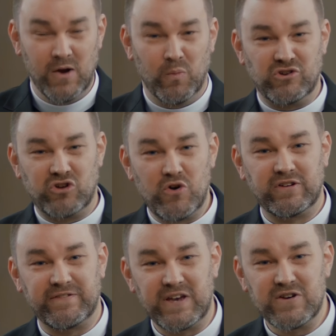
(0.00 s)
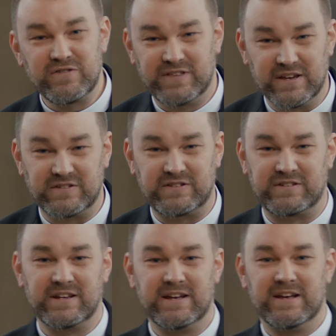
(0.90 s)
When Joseph hears
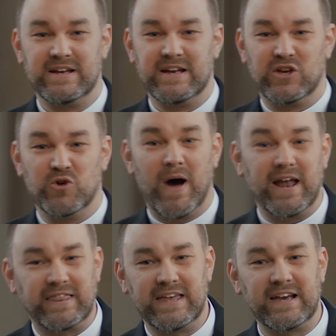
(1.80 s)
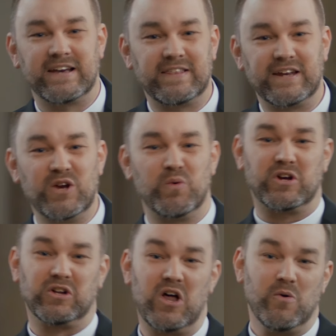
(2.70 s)
this, you might think that he
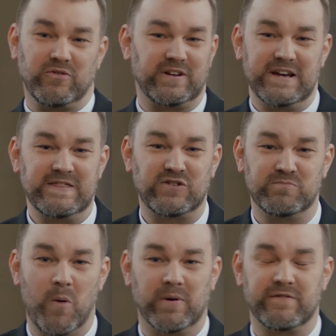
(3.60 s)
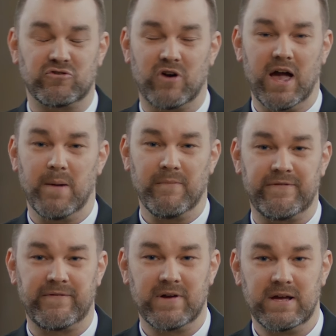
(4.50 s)
would gloat in this moment of
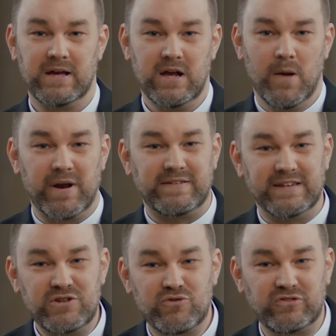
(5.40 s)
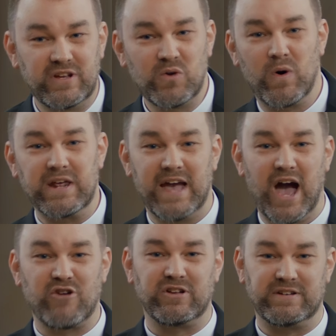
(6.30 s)
triumph. But it's interesting what he
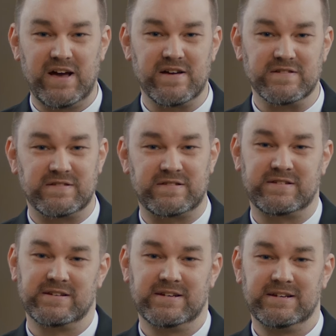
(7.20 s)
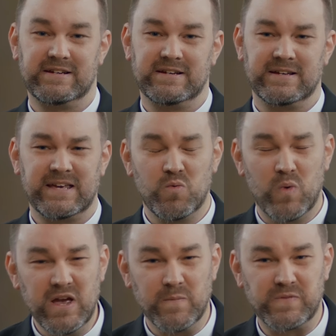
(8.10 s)
actually does. He
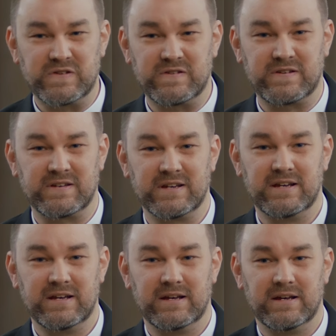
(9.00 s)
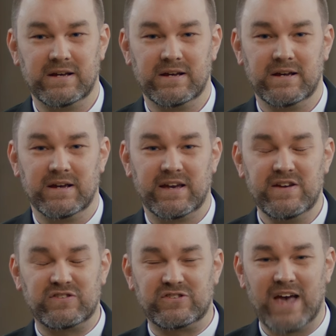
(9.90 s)
weeps.
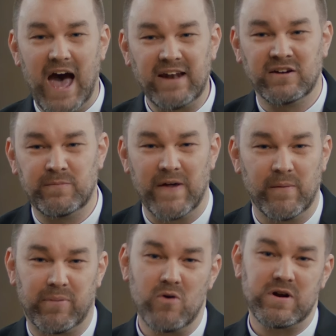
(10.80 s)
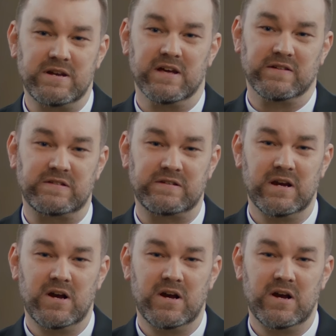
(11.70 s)
He's saddened by the brokenness